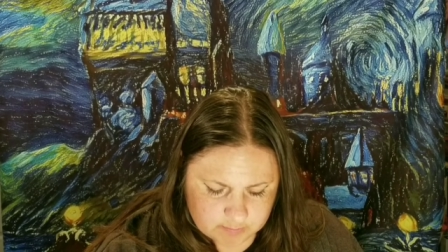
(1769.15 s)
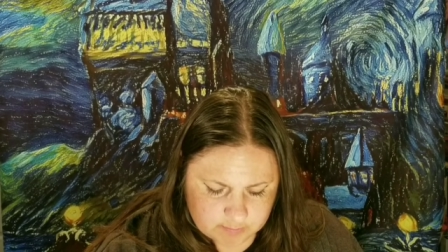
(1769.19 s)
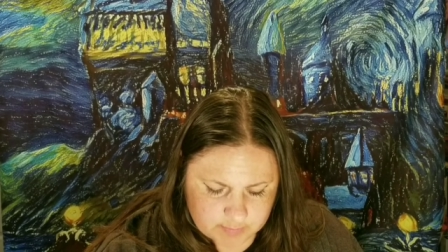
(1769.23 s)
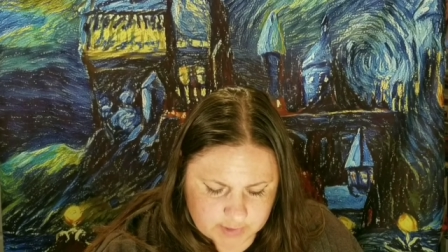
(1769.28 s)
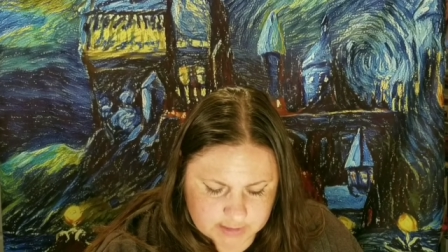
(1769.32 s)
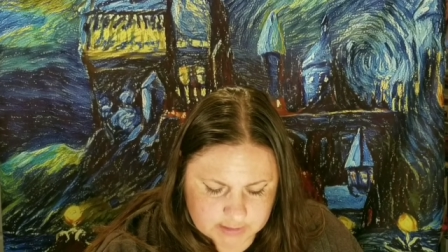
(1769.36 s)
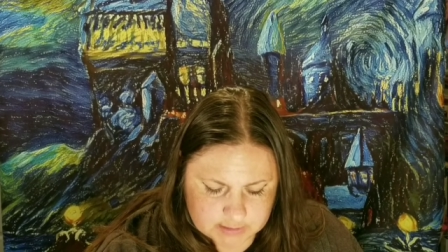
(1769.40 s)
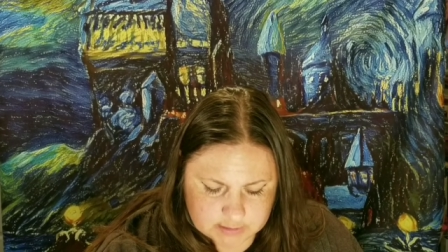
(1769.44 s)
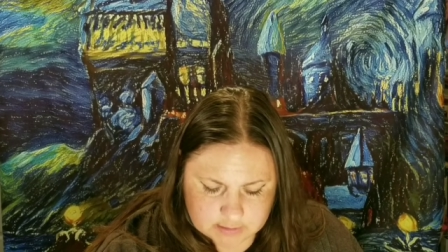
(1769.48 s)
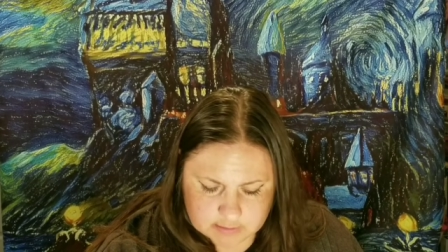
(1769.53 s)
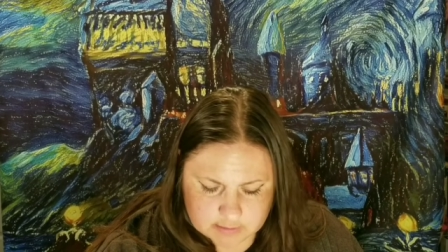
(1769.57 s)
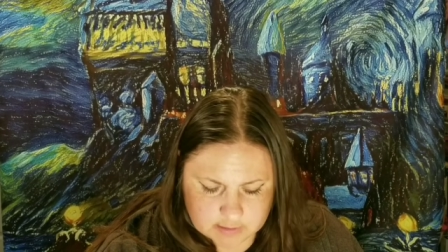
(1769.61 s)

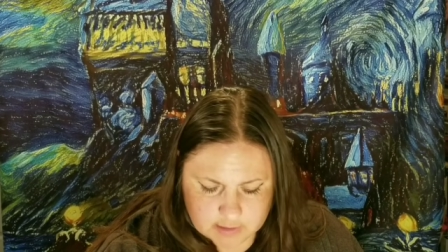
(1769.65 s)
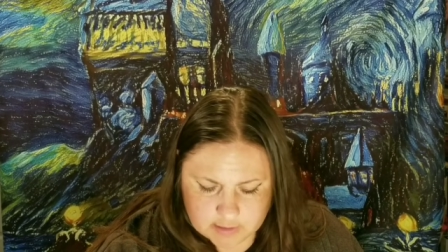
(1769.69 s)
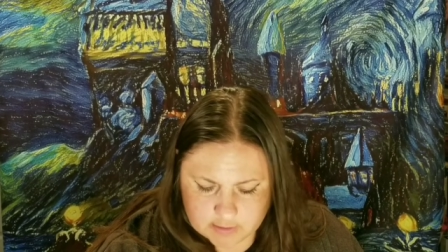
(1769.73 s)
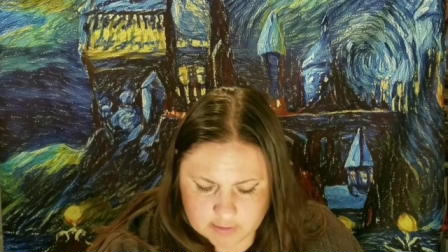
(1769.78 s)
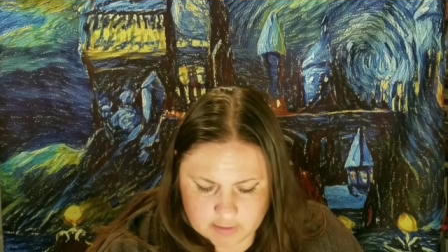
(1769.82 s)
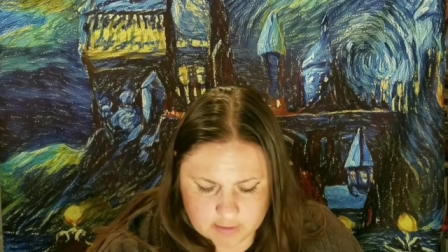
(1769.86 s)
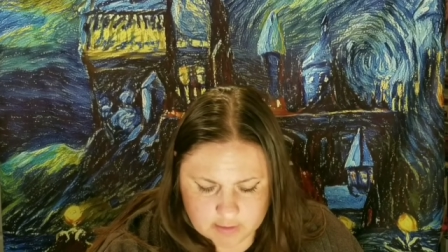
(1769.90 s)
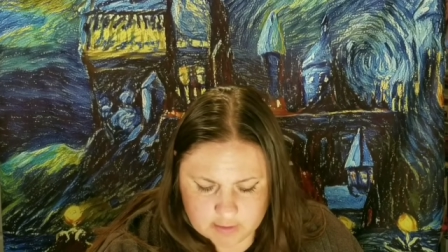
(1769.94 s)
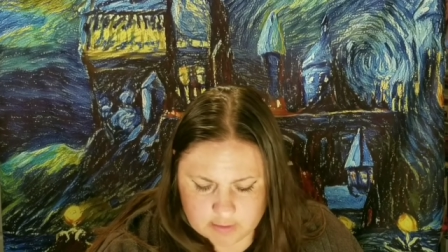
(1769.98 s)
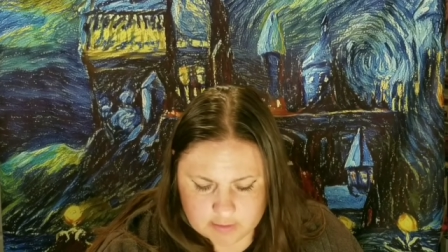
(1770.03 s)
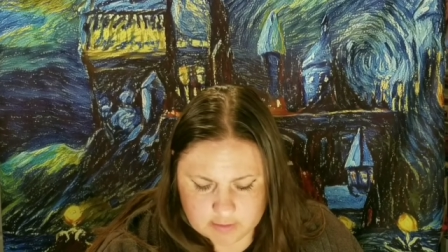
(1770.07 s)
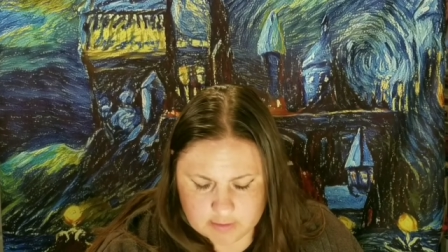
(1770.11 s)

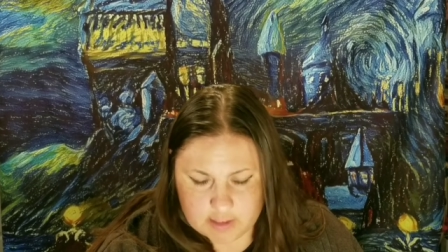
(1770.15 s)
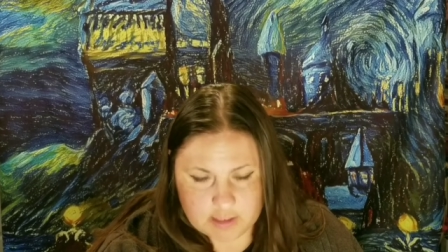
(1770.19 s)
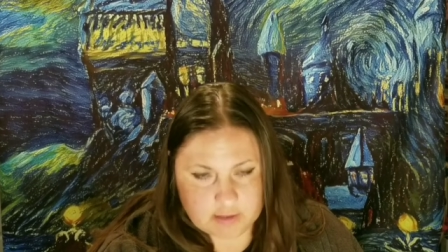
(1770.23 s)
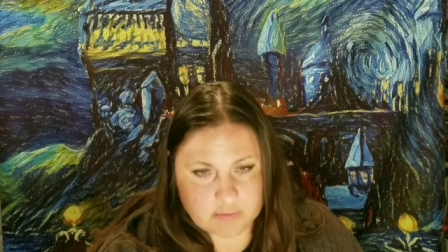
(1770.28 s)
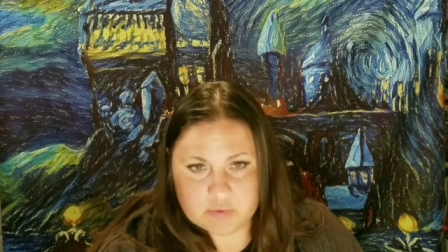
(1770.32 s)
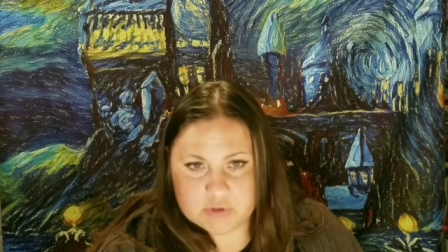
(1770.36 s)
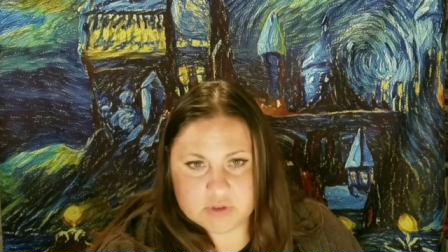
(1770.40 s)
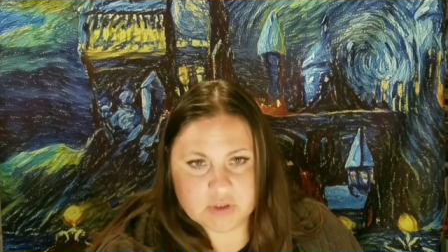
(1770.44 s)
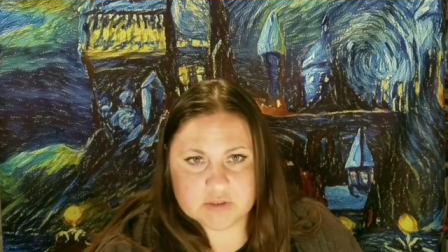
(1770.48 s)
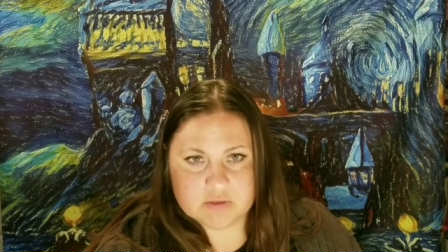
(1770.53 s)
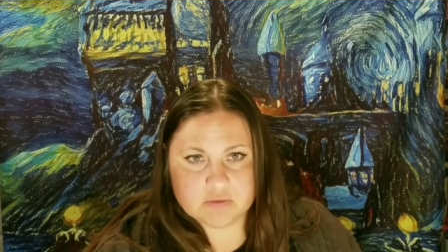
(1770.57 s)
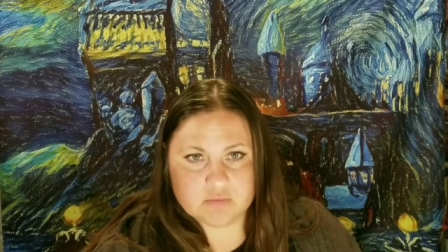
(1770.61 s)
basically they
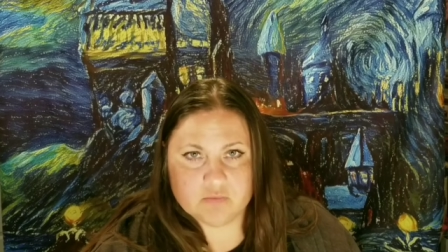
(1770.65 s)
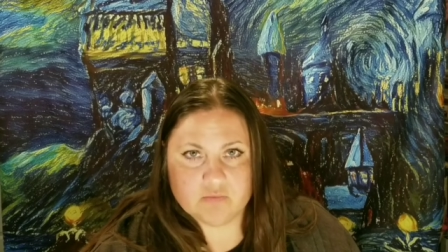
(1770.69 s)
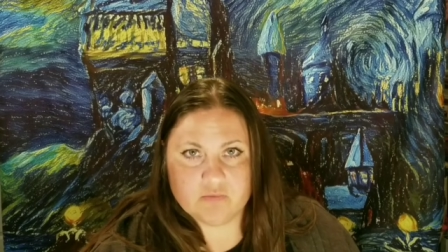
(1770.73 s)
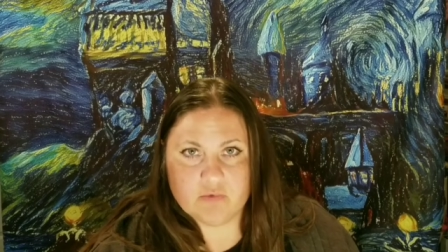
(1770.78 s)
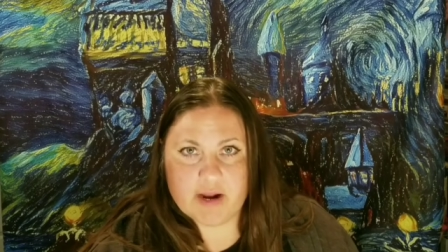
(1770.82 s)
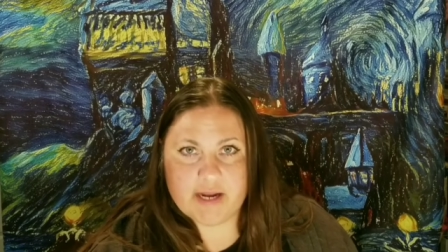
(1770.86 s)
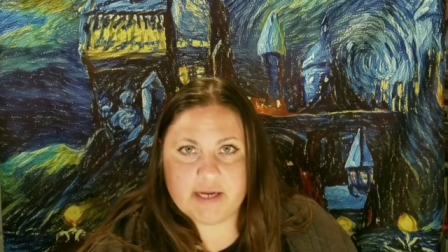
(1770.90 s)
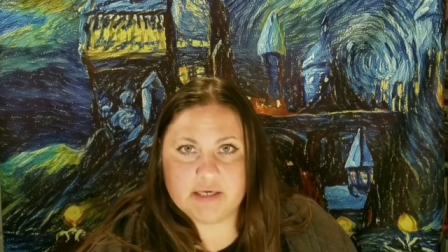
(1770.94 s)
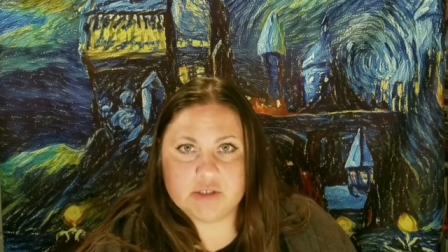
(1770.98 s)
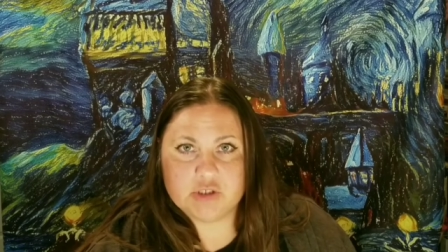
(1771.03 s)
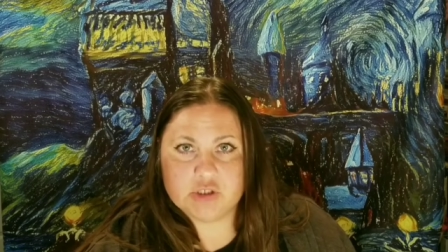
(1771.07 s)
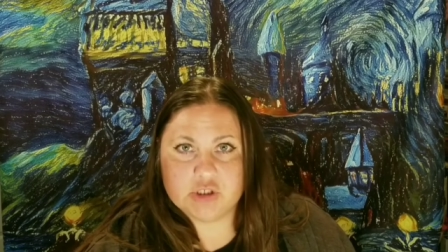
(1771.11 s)
would just
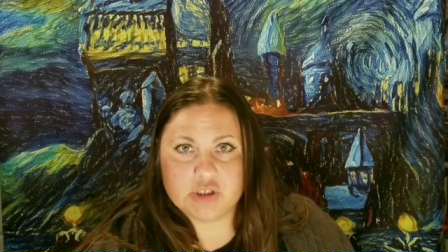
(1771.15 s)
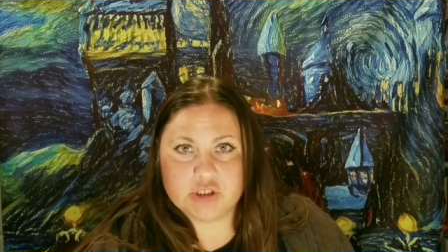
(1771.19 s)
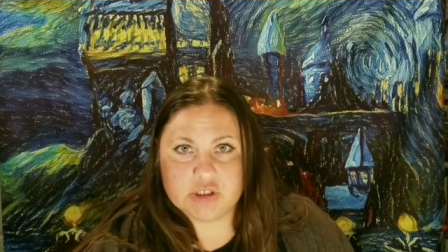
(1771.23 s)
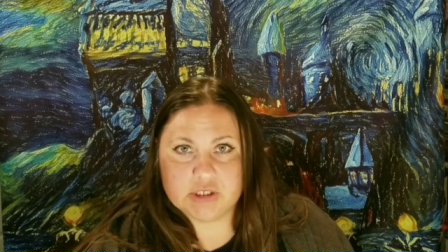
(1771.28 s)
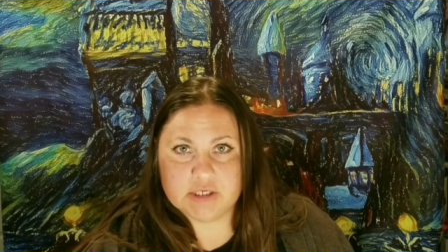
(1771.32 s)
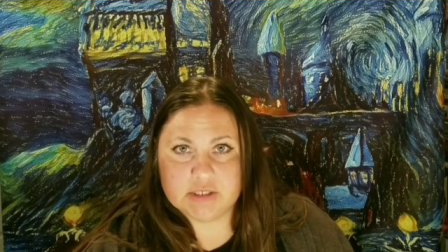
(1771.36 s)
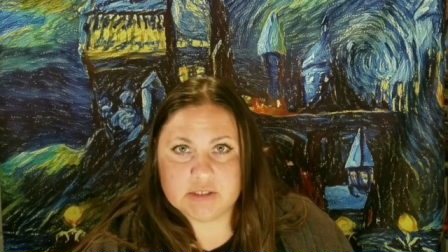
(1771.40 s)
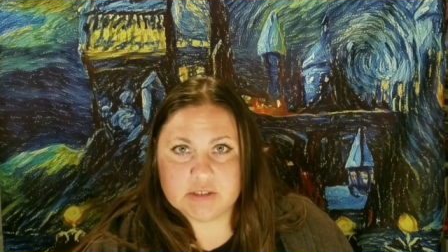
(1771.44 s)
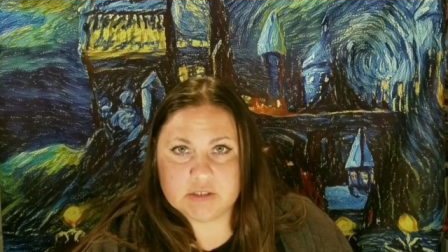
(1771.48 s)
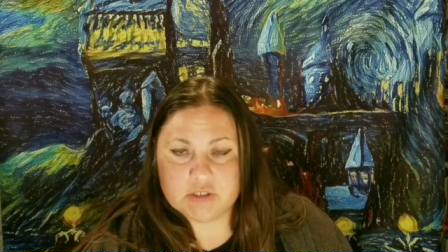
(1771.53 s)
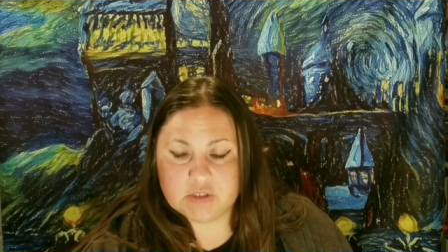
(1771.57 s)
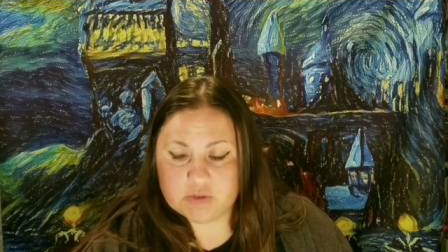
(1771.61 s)
write
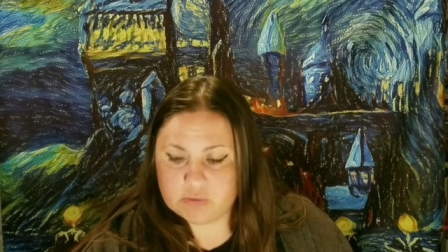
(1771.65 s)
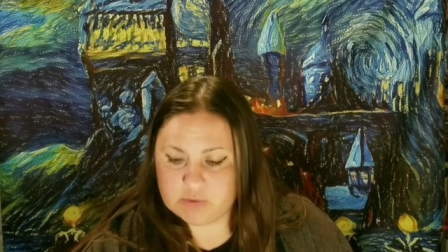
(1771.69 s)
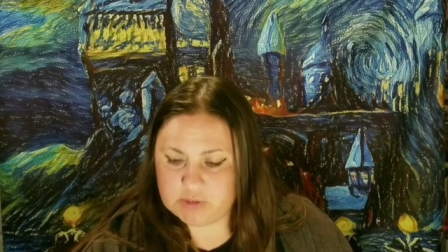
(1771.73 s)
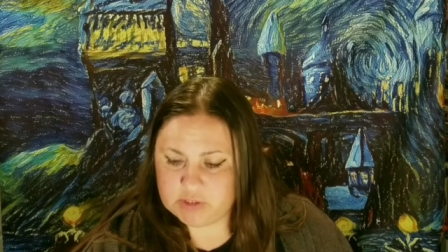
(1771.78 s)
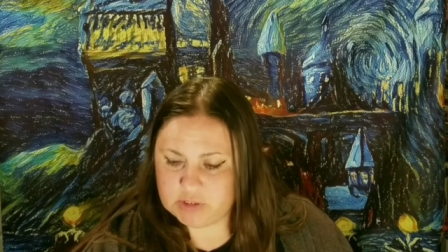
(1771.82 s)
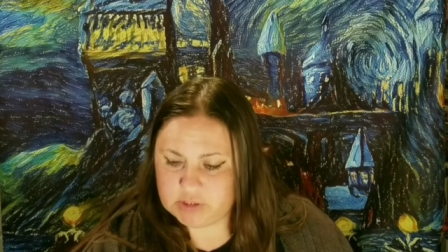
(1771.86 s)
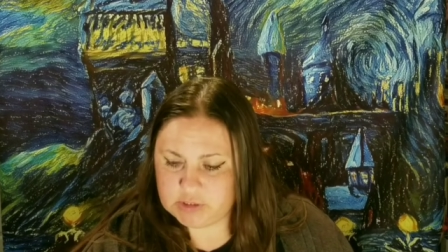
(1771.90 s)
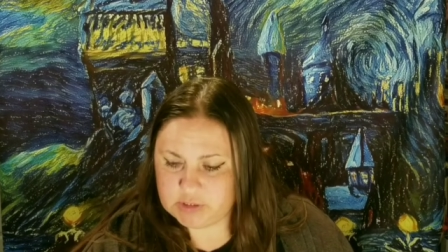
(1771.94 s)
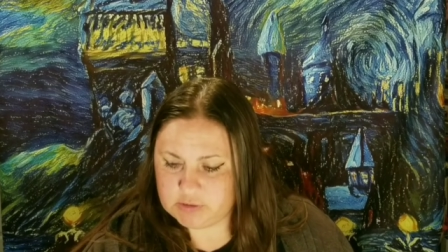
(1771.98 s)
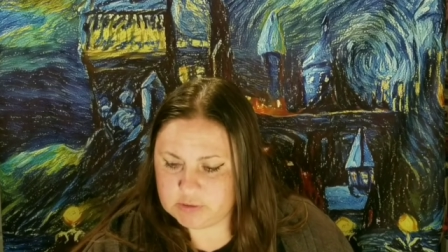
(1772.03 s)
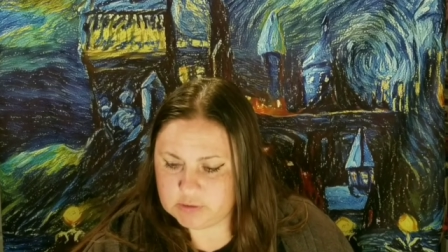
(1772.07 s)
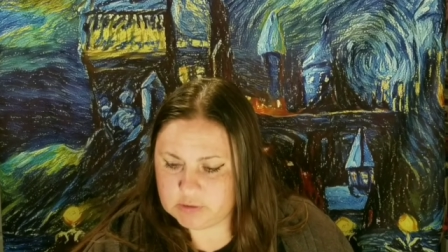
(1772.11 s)
shit to
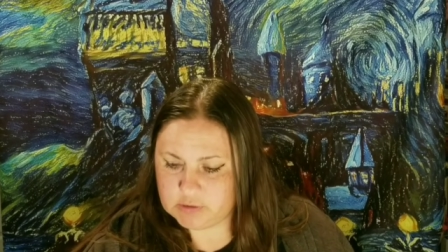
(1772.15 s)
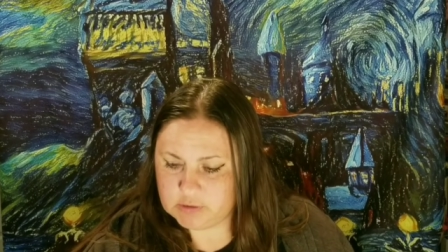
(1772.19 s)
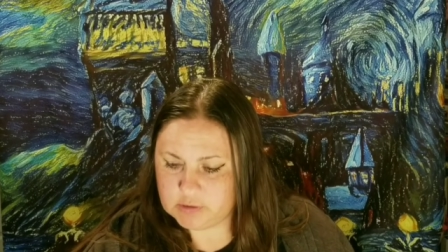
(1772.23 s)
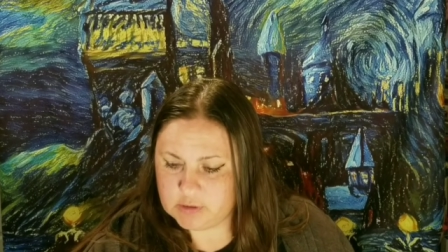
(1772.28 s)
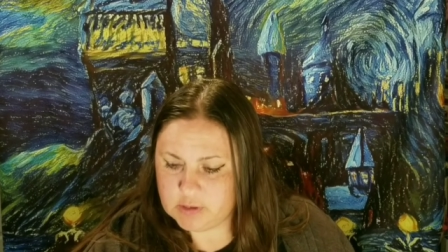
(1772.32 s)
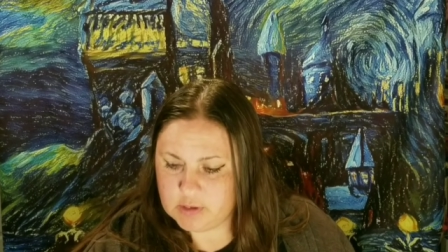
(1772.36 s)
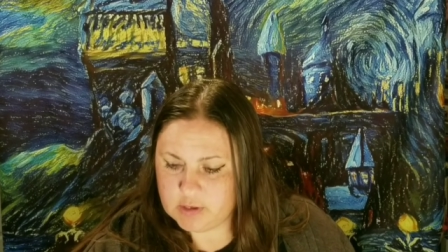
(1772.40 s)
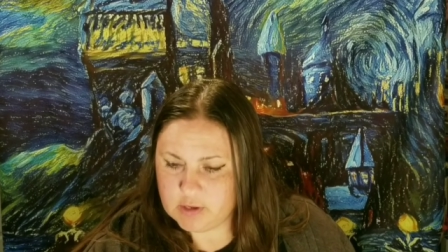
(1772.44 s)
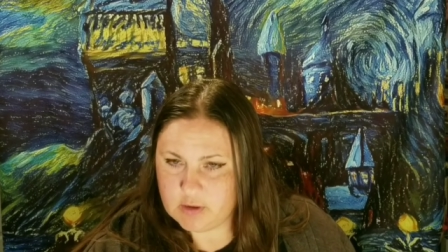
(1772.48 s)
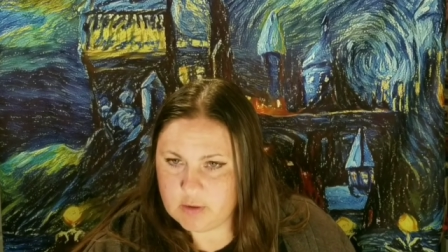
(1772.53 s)
each other